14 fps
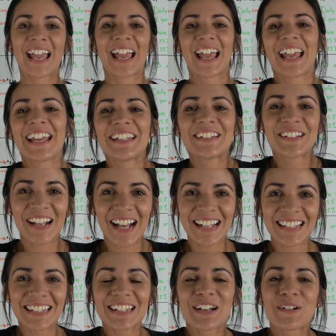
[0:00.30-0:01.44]
Hey you
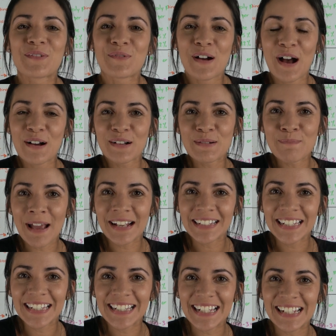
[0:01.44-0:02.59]
guys, welcome back
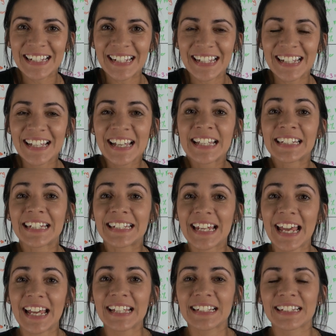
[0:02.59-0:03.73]
to Zindy.
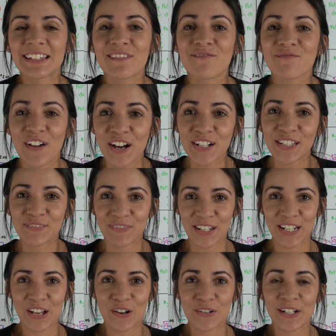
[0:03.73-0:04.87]
Today is the first
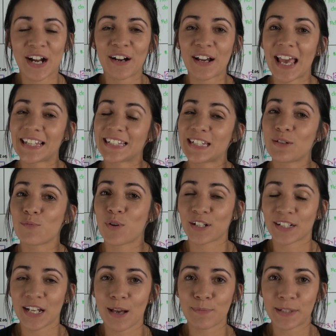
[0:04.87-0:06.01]
video in our Etsy
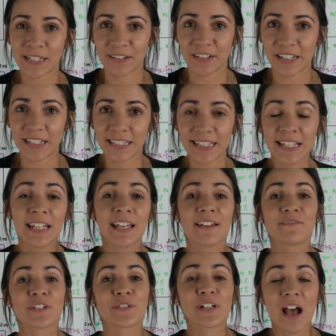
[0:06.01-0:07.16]
workshop series.
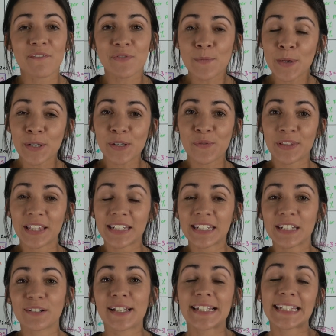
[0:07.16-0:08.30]
If you're not familiar with what this
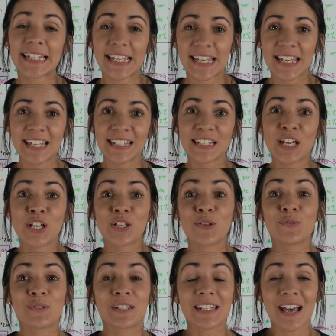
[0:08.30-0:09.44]
series is,
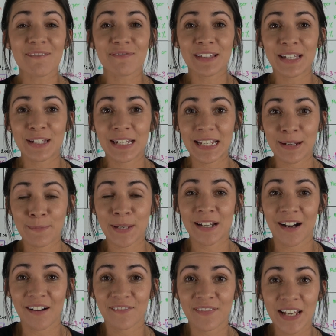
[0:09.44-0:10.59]
you definitely need to be in
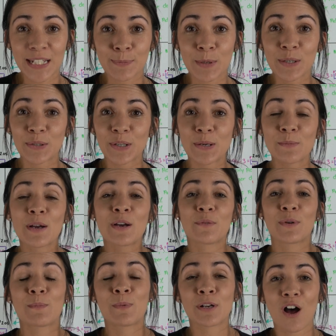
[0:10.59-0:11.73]
our Facebook group.
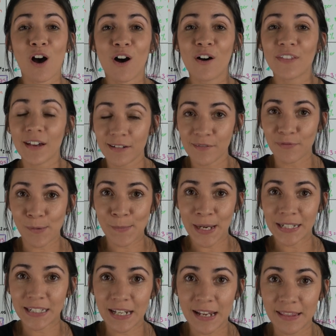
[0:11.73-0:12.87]
We put all of that
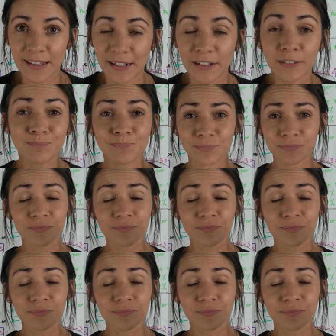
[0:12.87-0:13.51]
information in there.